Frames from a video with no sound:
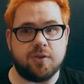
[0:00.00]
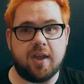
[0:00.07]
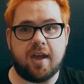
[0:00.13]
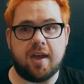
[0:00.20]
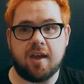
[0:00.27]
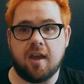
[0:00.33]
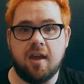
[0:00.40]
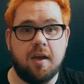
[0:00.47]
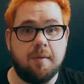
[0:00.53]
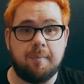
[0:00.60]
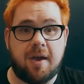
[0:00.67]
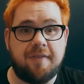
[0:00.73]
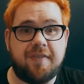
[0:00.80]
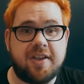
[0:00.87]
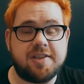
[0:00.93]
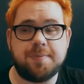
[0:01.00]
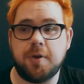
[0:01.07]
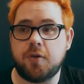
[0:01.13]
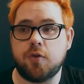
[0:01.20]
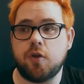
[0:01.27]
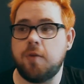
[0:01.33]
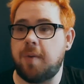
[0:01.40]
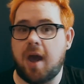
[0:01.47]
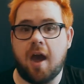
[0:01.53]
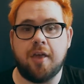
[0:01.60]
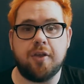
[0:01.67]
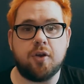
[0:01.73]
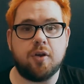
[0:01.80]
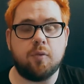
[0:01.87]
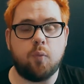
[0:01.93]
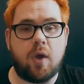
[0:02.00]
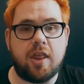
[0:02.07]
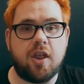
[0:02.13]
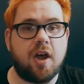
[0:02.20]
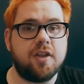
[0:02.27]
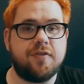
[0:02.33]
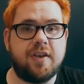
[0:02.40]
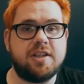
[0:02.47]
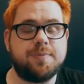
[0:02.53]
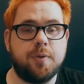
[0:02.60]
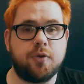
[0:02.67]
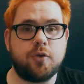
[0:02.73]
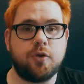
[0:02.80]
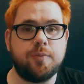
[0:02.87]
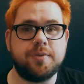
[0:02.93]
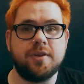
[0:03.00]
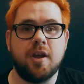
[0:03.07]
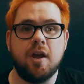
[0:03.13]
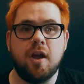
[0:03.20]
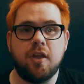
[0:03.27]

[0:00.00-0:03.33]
Like my Facebook group, other weight loss Facebook groups,